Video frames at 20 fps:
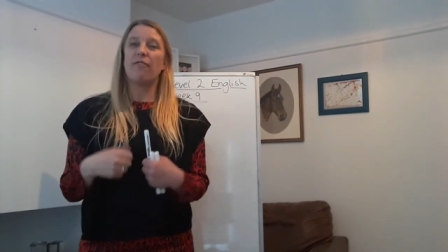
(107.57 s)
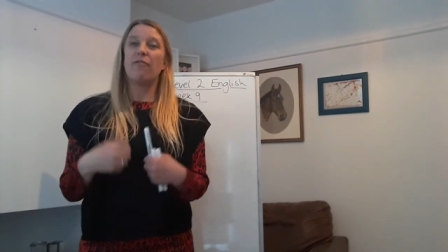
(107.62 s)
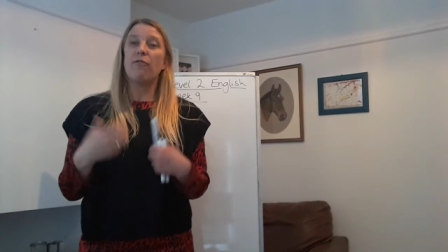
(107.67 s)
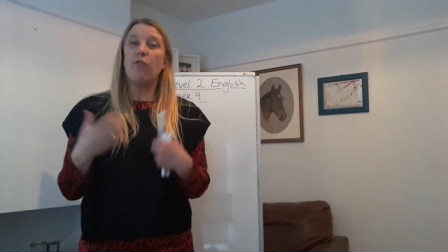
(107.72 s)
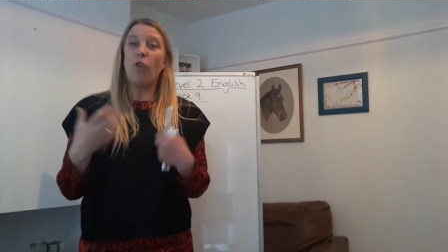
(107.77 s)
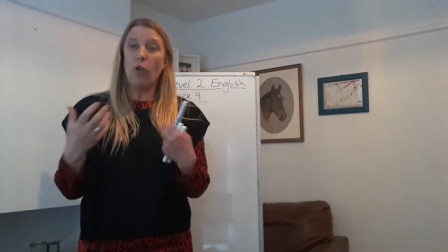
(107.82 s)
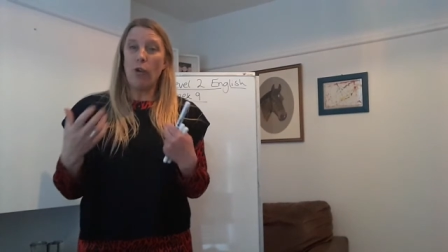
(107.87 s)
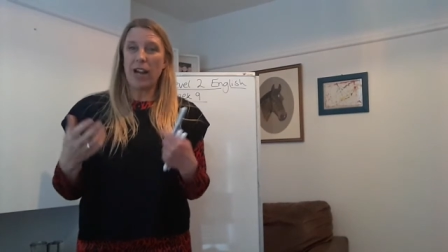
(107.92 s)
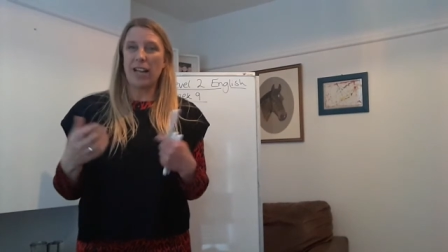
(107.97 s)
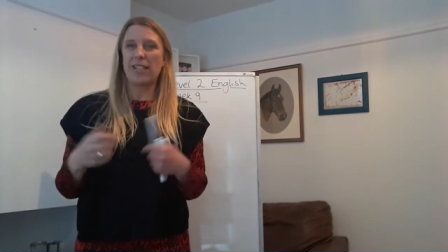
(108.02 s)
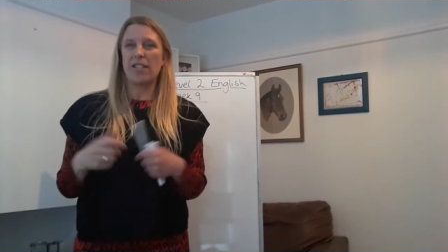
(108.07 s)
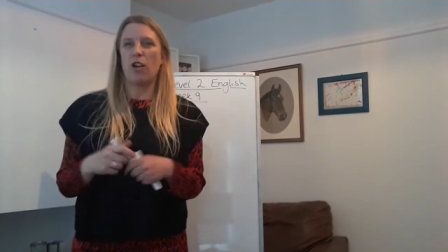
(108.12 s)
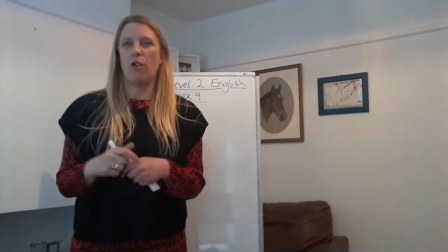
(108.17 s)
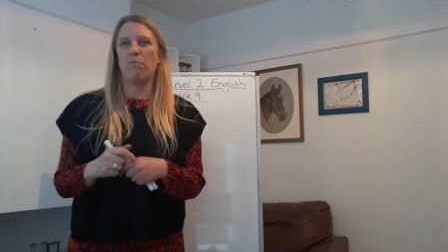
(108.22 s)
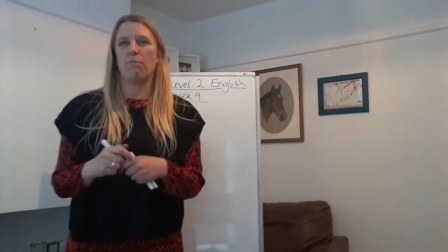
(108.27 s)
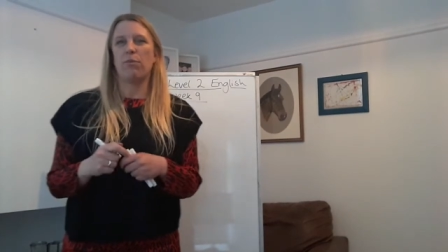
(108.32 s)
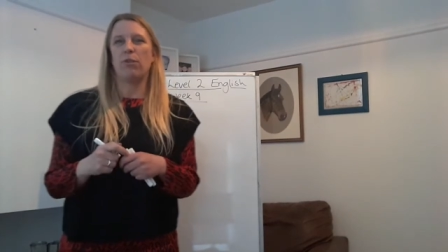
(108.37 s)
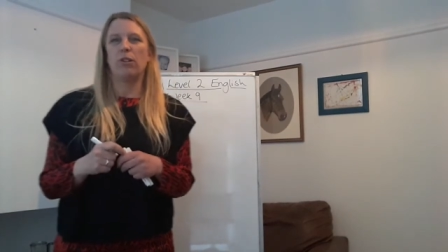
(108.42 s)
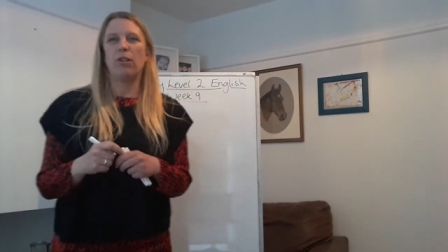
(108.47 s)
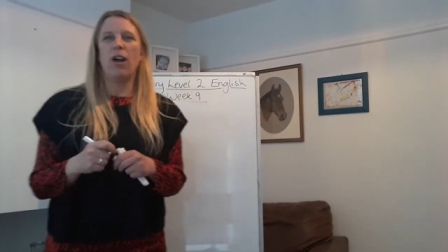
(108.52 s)
for
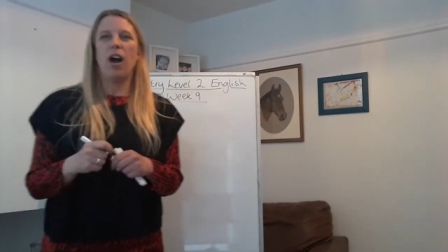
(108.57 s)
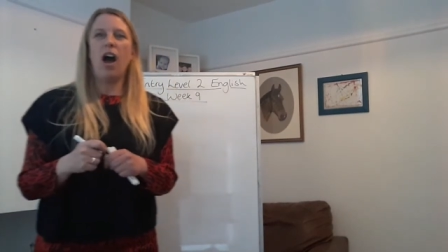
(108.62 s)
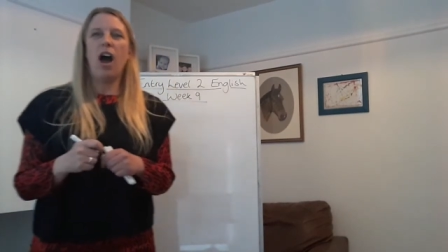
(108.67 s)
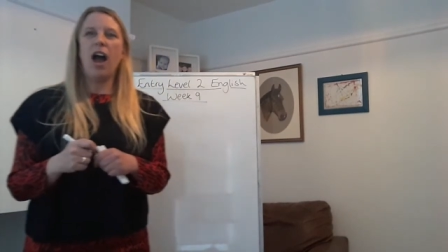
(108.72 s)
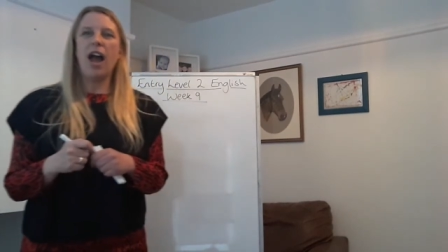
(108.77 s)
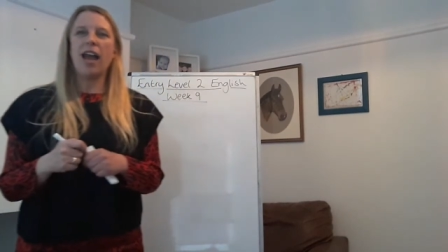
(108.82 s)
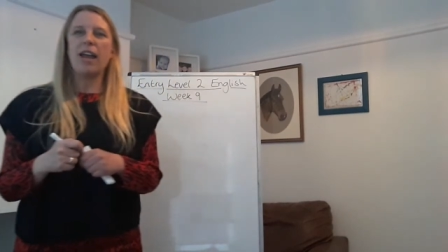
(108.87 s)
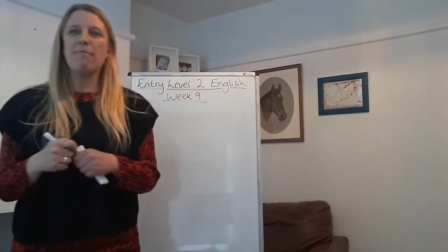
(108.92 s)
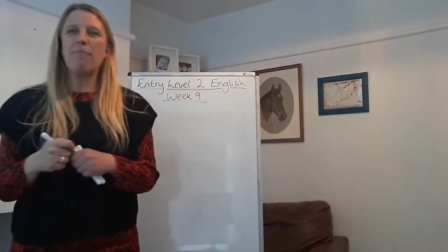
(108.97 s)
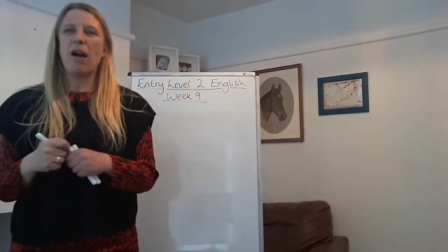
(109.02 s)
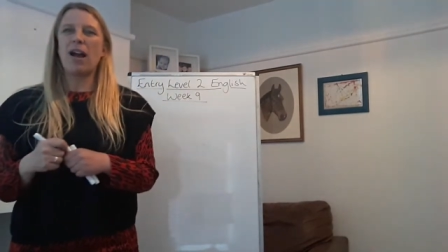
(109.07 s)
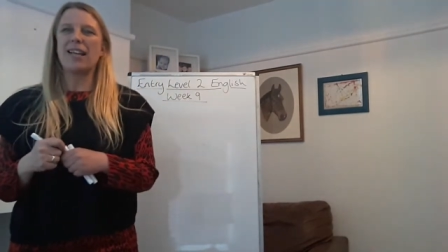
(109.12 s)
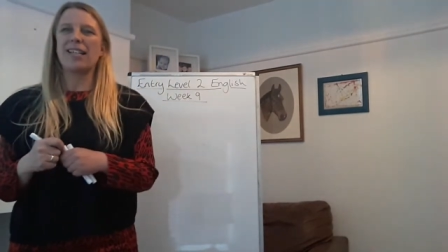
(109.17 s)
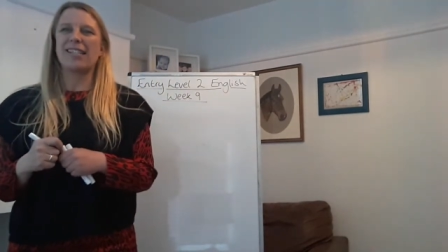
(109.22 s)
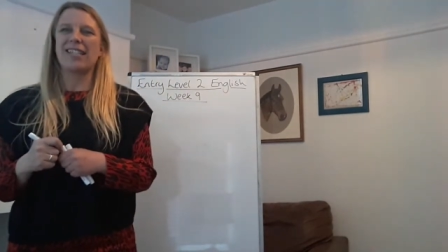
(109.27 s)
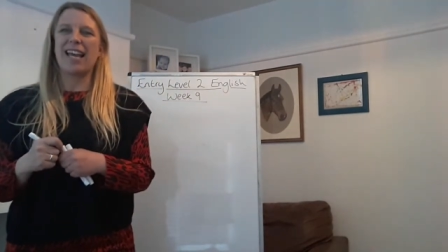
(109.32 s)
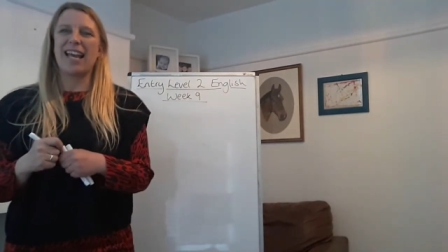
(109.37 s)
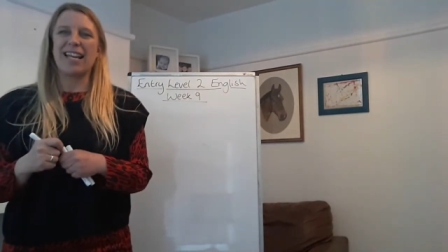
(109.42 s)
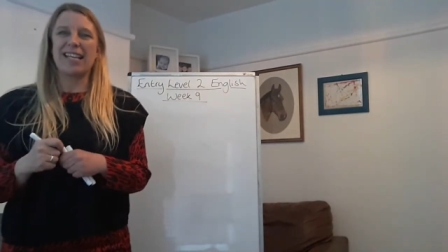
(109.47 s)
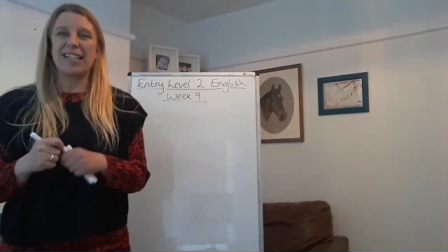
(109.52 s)
example, I might
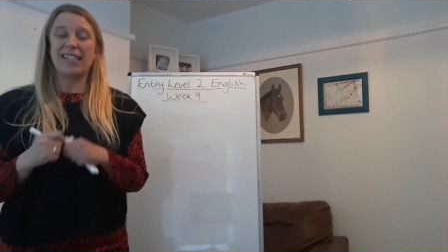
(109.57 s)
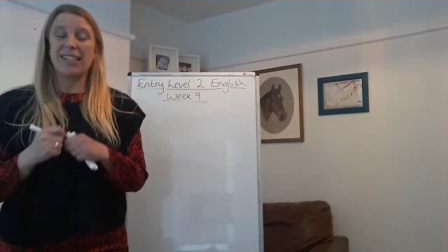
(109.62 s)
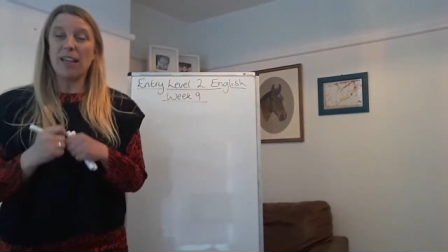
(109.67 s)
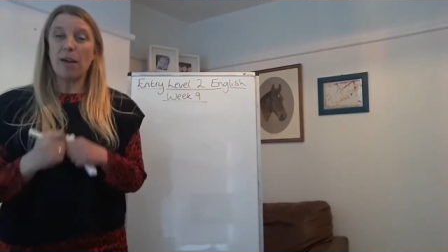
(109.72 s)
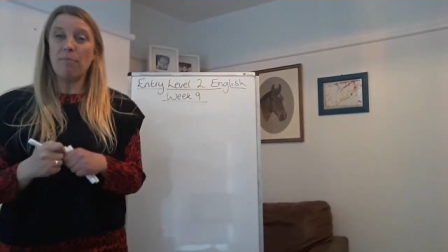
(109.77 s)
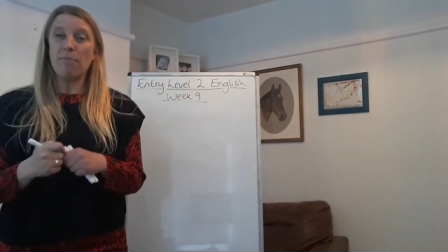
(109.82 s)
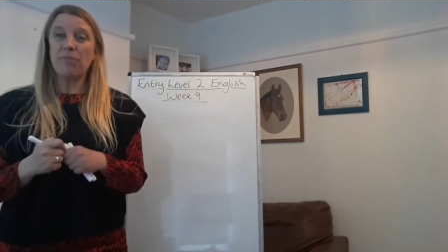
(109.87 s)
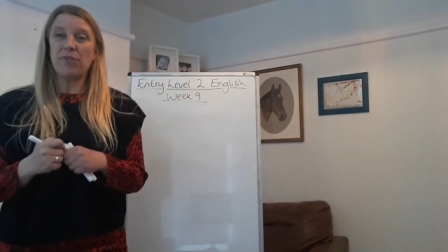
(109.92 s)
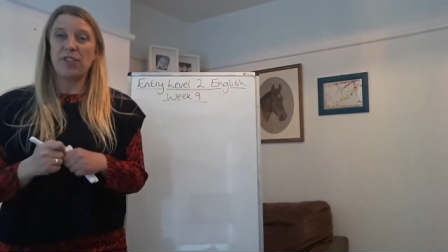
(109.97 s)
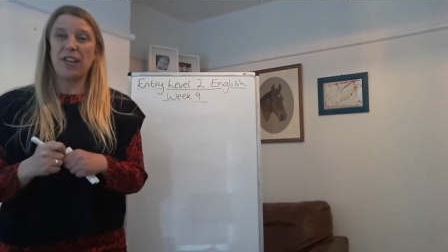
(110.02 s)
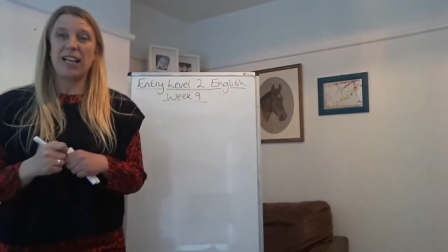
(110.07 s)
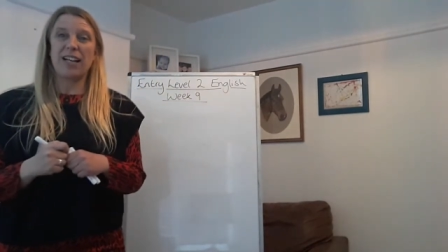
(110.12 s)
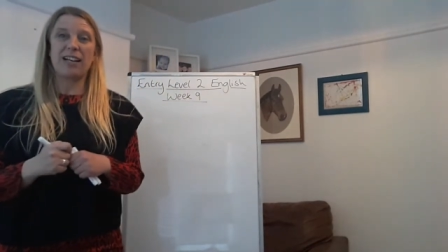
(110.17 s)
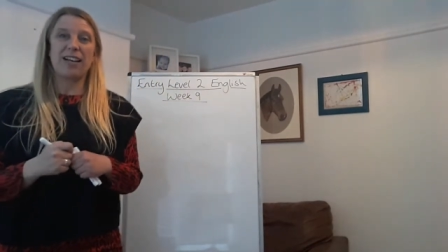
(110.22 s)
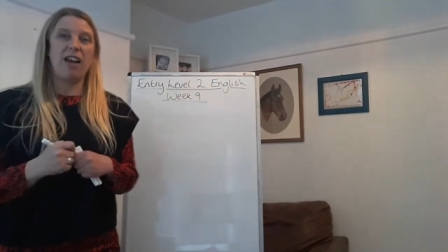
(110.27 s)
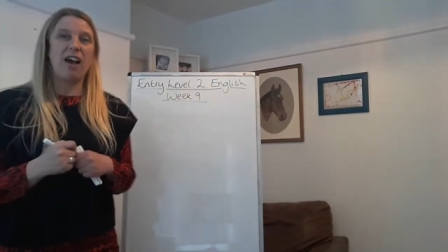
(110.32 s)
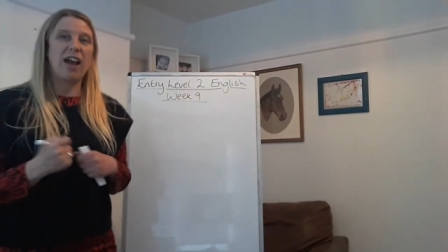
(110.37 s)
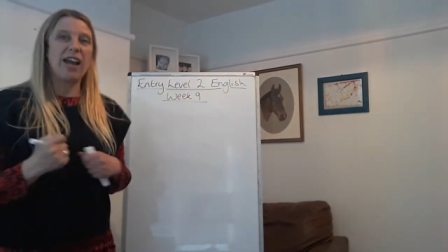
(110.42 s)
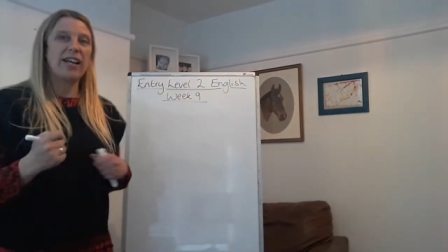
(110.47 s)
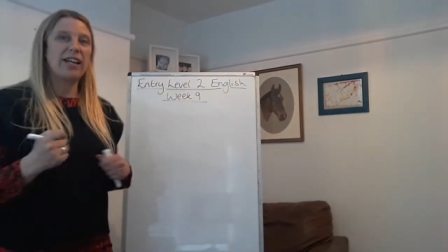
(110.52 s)
say something
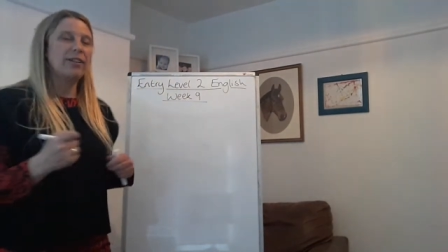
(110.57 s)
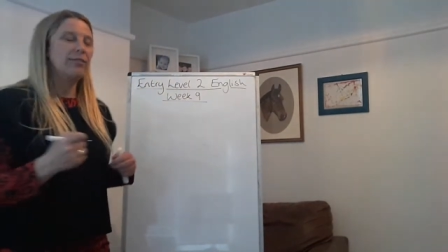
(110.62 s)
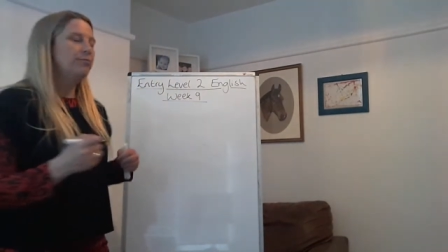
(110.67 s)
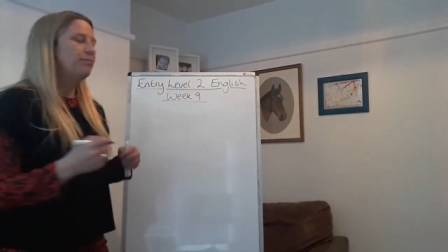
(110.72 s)
like,